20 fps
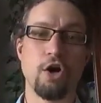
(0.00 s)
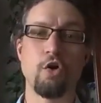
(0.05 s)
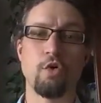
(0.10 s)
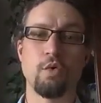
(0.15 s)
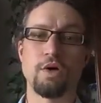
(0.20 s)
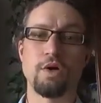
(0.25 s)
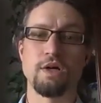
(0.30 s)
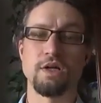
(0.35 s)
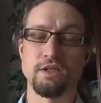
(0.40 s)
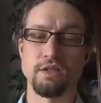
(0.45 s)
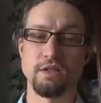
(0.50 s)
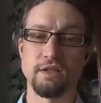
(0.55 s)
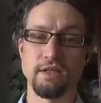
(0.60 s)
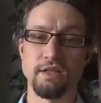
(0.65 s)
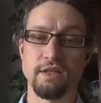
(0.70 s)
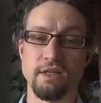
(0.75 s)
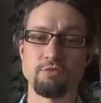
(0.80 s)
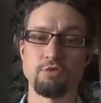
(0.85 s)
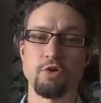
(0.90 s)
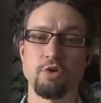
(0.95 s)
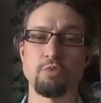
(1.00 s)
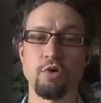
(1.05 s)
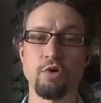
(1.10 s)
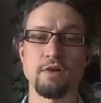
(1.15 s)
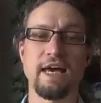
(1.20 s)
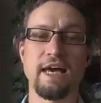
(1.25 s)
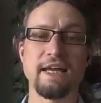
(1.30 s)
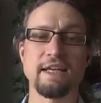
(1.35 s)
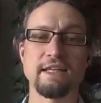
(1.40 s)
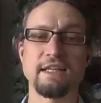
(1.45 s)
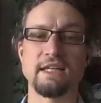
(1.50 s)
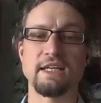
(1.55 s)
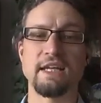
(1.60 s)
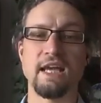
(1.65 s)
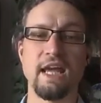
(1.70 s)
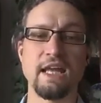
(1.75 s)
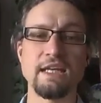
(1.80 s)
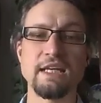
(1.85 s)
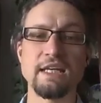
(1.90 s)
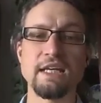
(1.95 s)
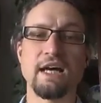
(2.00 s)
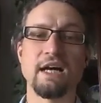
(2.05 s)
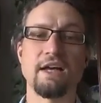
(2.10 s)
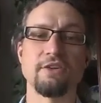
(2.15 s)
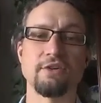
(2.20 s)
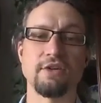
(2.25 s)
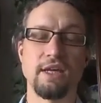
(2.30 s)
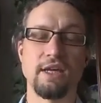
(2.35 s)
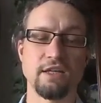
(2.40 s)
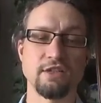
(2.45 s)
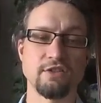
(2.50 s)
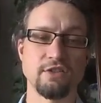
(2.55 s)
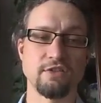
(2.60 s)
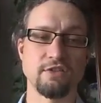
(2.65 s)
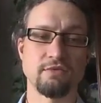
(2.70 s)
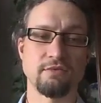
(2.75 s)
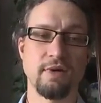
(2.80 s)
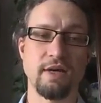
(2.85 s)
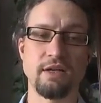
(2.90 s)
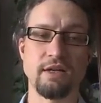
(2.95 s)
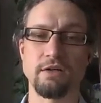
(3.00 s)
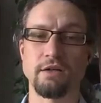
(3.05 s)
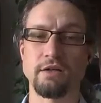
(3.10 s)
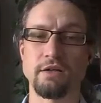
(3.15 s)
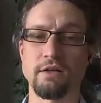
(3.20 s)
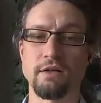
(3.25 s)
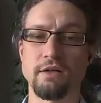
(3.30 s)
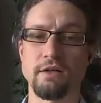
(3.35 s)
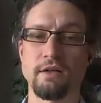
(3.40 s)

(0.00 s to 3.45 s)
Oh, he wrote more Latin than any other ancient writer.